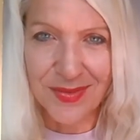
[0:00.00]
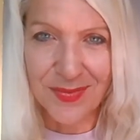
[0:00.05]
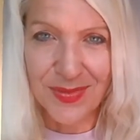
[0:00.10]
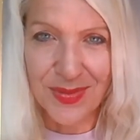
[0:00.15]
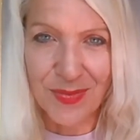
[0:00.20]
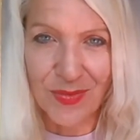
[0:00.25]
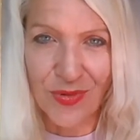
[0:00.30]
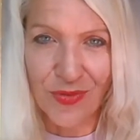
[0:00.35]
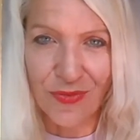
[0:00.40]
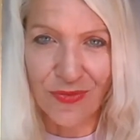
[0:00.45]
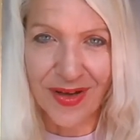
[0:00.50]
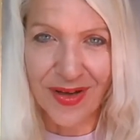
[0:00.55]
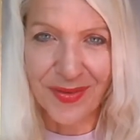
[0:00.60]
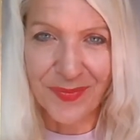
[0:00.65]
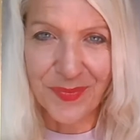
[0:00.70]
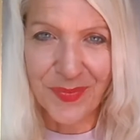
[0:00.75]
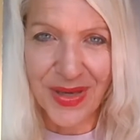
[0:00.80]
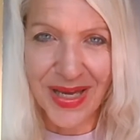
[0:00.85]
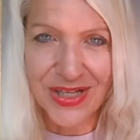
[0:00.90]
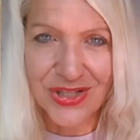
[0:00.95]
a bit more fun
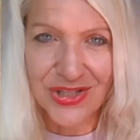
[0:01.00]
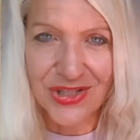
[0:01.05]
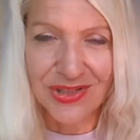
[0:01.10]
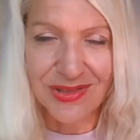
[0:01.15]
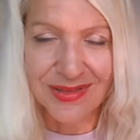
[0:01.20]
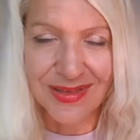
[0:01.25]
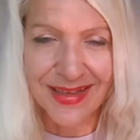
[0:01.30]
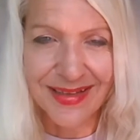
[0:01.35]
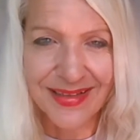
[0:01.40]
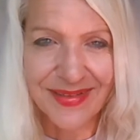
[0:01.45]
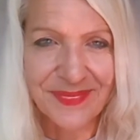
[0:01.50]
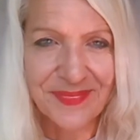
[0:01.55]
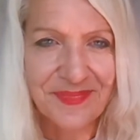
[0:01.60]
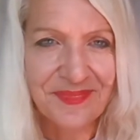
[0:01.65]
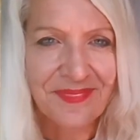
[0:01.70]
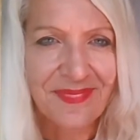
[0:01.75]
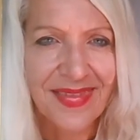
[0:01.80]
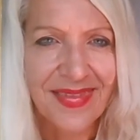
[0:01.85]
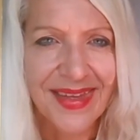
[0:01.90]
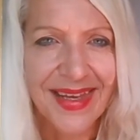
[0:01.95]
and passion yeah
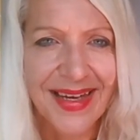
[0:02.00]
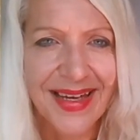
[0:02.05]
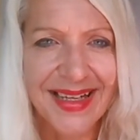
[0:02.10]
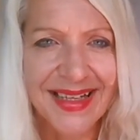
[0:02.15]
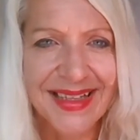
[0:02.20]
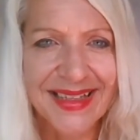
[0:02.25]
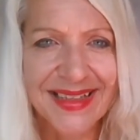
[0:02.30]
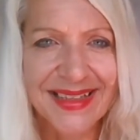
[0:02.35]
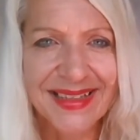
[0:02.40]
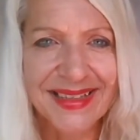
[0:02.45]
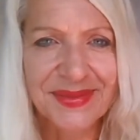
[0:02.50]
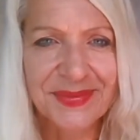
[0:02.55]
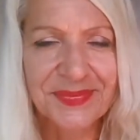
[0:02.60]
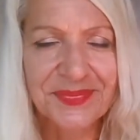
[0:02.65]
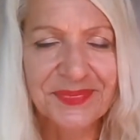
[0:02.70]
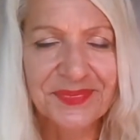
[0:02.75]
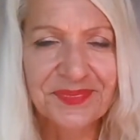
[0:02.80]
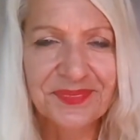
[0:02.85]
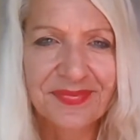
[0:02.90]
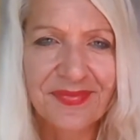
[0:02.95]

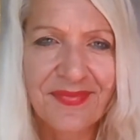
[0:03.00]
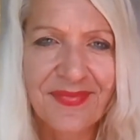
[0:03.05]
um,